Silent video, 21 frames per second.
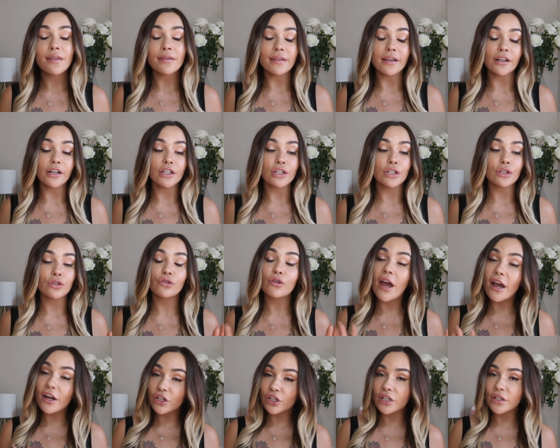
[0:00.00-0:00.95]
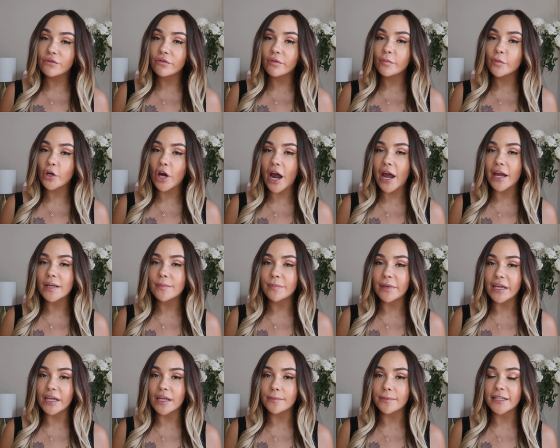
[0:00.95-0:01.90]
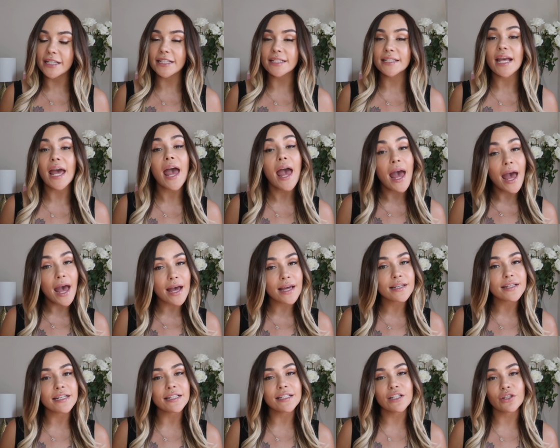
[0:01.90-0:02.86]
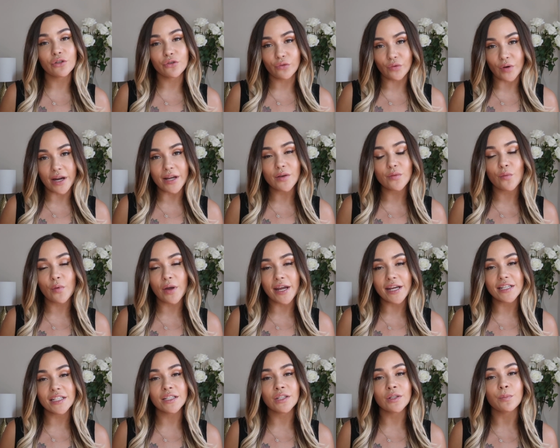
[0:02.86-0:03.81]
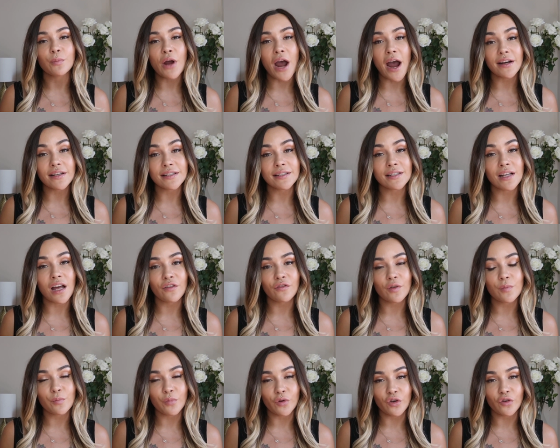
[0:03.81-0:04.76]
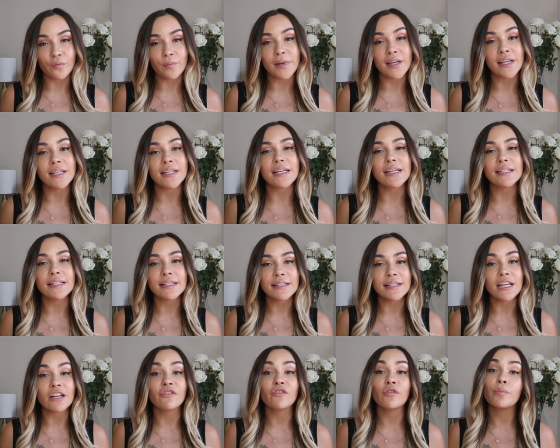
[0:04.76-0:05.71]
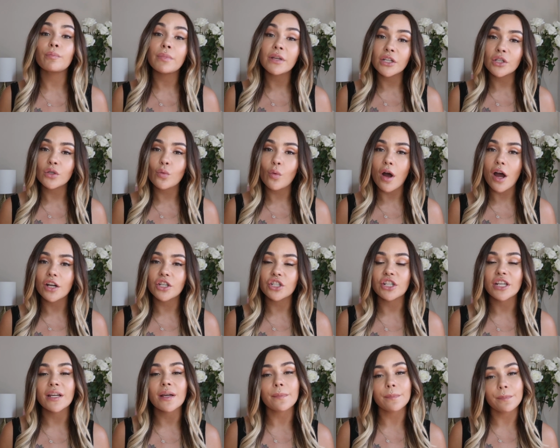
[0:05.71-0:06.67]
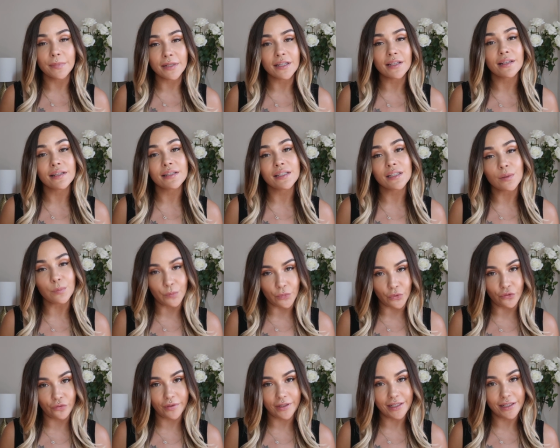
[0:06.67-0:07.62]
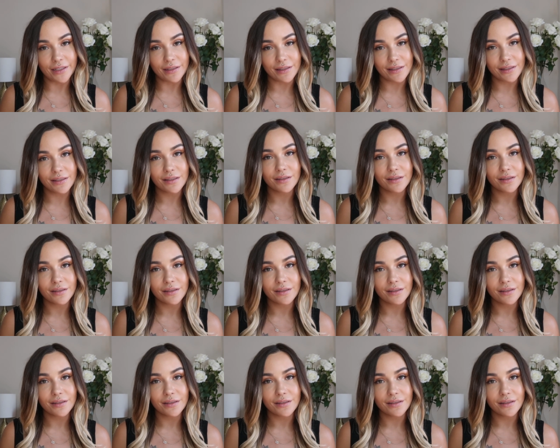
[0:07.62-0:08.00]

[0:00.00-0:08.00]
They're a distraction from crying babies, and it's a great way to practice self-improvement instead of binge watching B-list movies.